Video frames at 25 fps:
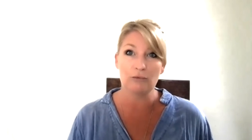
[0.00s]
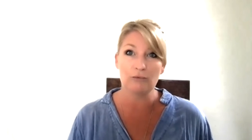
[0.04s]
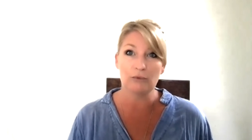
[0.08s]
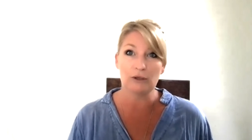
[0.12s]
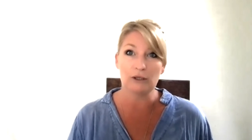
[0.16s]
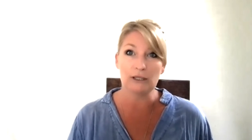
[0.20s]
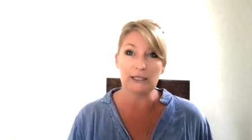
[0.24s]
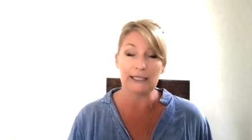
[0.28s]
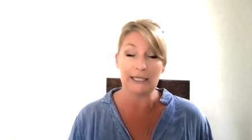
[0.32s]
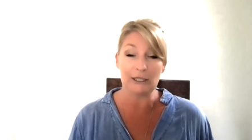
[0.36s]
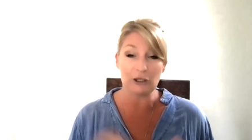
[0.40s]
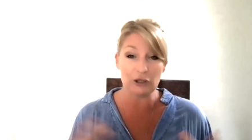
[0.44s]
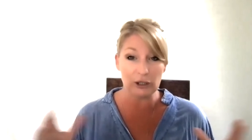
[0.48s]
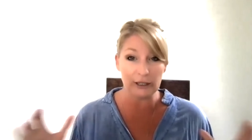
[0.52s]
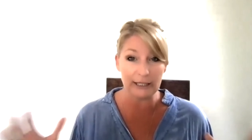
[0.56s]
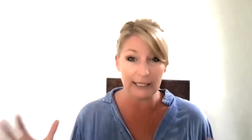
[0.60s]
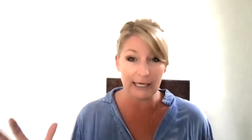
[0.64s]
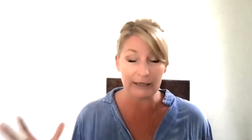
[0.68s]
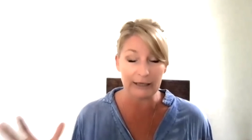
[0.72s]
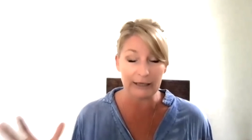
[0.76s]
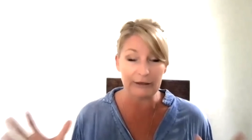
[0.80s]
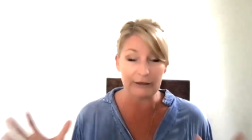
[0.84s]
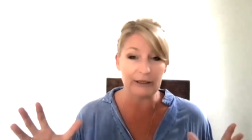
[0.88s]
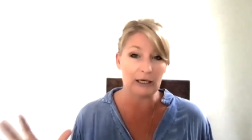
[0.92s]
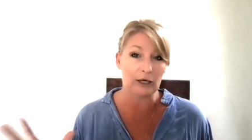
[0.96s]
literally,
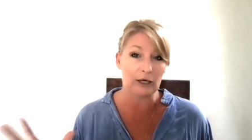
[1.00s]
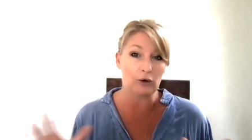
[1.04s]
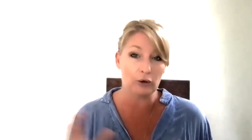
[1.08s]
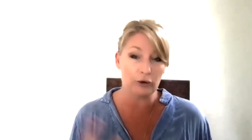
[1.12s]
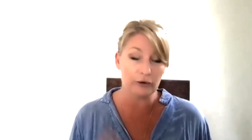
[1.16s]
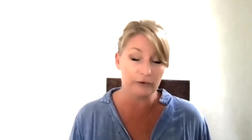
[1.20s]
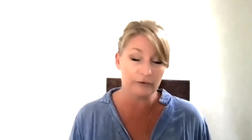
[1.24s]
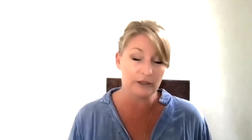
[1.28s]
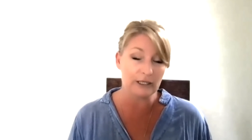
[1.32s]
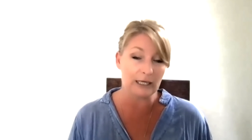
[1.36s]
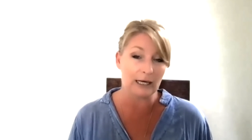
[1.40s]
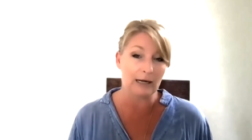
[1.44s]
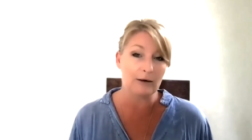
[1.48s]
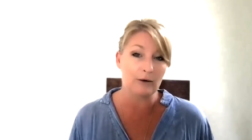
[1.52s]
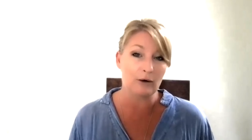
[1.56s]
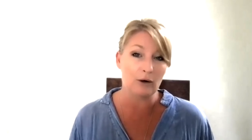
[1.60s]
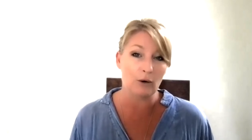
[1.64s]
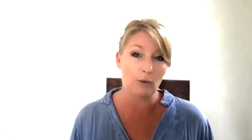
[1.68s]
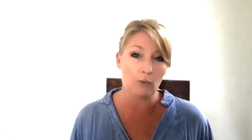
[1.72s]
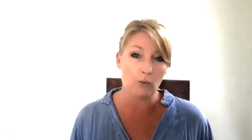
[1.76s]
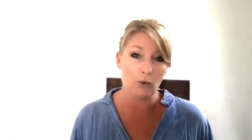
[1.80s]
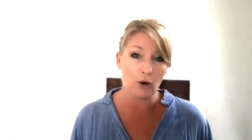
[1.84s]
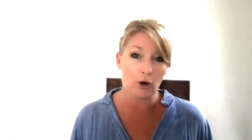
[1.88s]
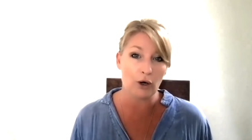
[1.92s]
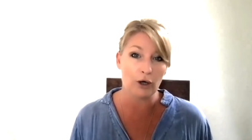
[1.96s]
I think I could have done
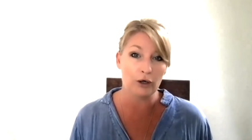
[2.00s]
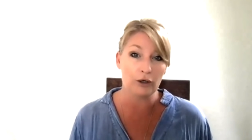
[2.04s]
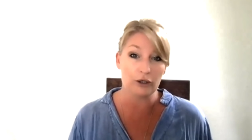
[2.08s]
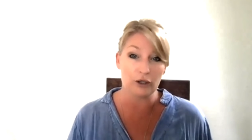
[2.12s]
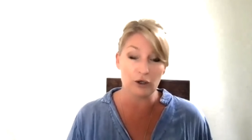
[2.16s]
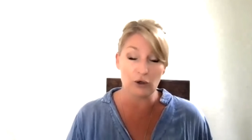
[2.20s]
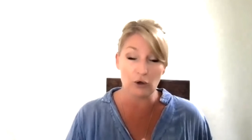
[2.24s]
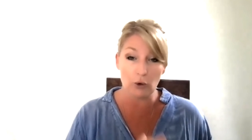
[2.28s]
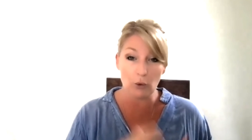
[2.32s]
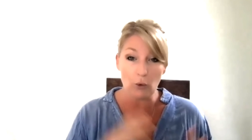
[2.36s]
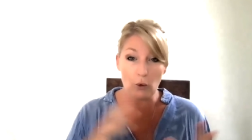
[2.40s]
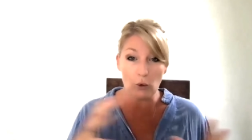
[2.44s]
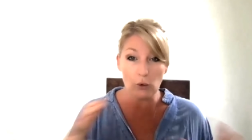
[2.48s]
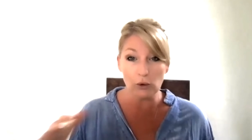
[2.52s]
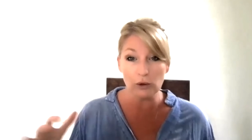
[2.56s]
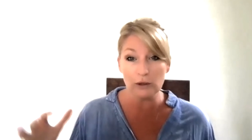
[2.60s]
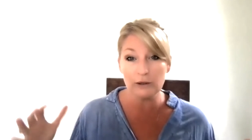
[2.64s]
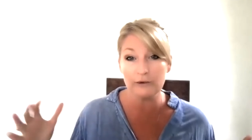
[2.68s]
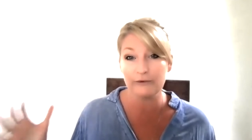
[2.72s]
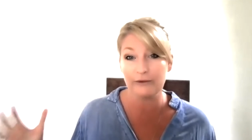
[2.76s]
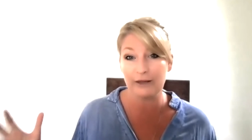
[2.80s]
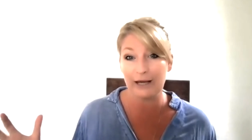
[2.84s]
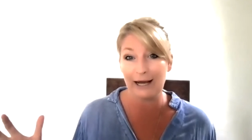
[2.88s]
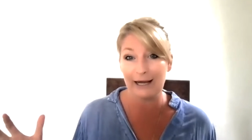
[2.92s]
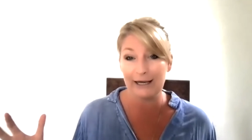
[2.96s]
all
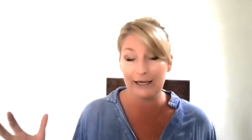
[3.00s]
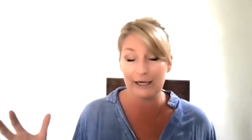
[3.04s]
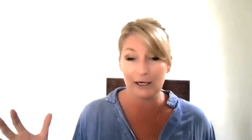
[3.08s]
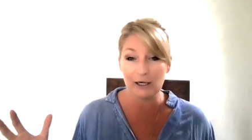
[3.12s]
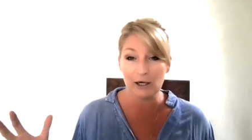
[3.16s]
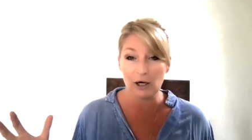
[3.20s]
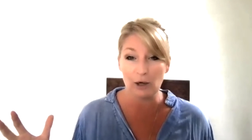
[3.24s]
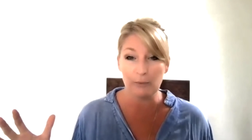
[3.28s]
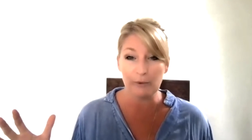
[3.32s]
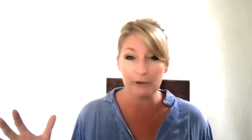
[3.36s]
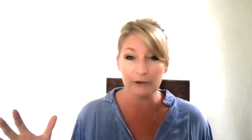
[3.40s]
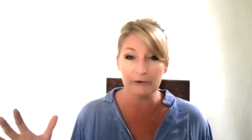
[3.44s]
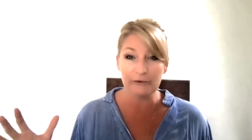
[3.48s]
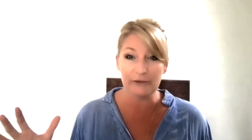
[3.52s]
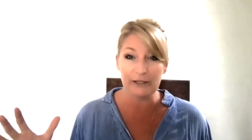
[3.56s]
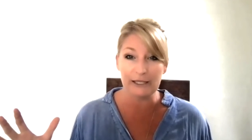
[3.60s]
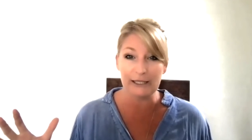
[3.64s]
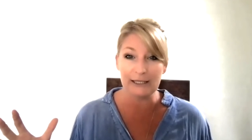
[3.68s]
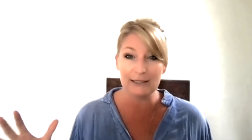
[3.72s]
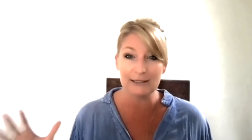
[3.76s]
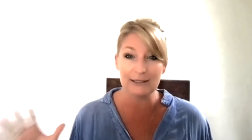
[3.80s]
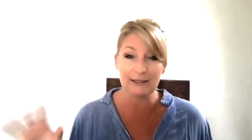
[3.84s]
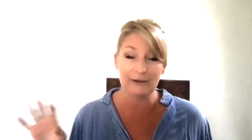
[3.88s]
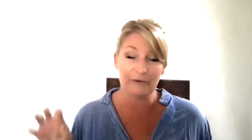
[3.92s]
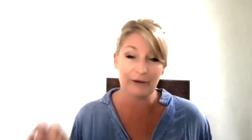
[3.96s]
of that in a couple of
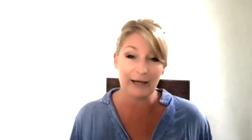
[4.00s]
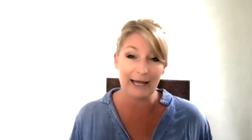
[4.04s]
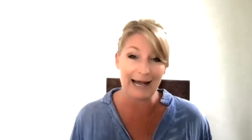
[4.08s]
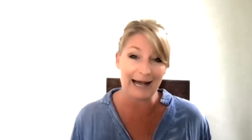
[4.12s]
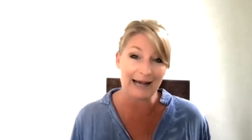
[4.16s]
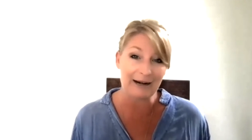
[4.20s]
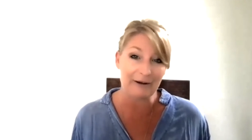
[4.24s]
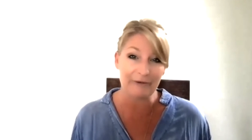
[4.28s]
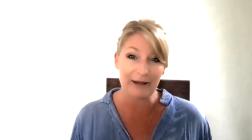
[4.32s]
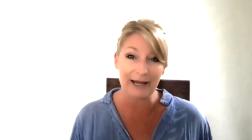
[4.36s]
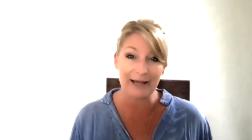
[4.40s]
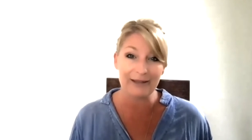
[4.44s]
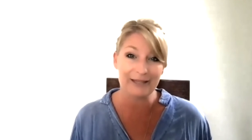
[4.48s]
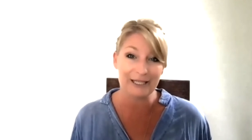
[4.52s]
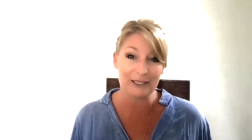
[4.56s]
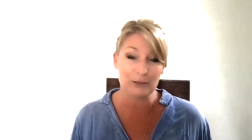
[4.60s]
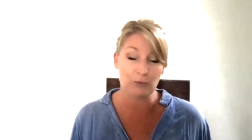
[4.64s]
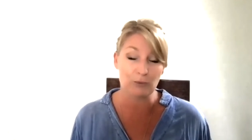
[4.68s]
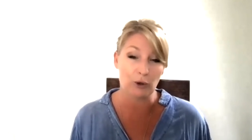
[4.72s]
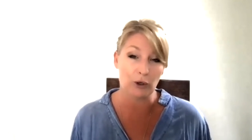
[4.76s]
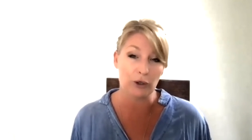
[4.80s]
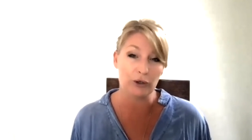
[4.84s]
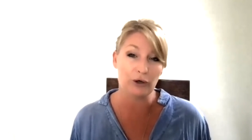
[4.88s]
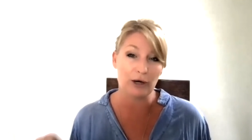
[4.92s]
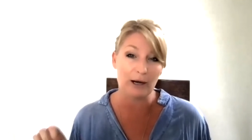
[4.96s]
years if I had had this
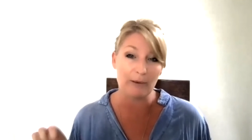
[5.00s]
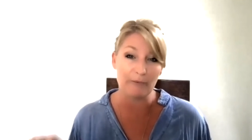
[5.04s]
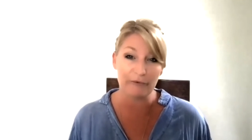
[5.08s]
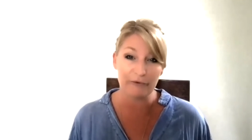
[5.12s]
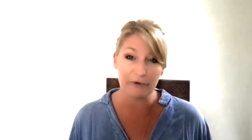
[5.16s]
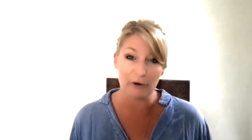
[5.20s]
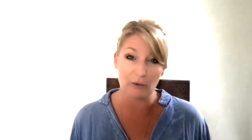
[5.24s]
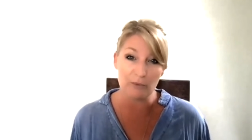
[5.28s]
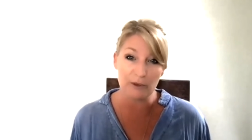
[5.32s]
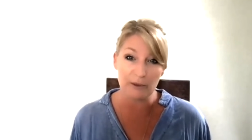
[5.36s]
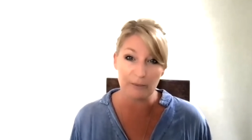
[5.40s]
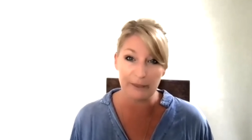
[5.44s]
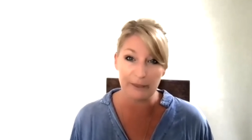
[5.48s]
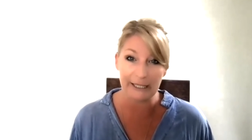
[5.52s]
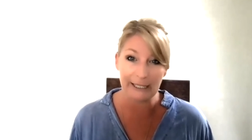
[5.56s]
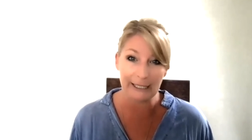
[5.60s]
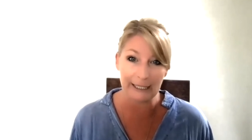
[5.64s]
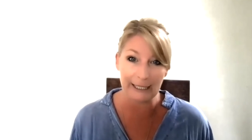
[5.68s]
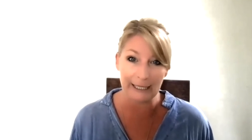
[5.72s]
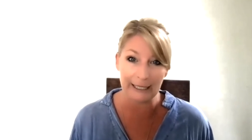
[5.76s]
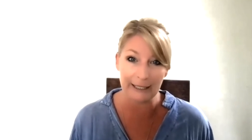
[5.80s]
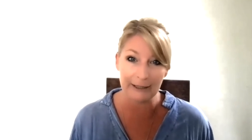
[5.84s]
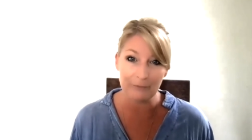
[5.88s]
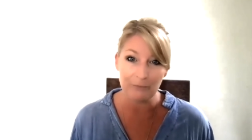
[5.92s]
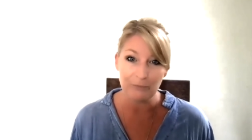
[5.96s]
program from the
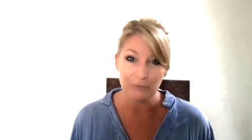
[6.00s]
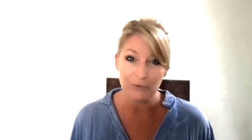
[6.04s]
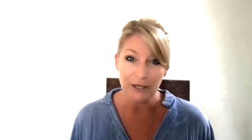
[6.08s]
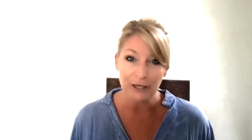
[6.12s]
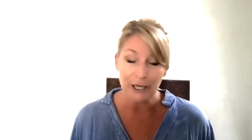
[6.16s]
beginning.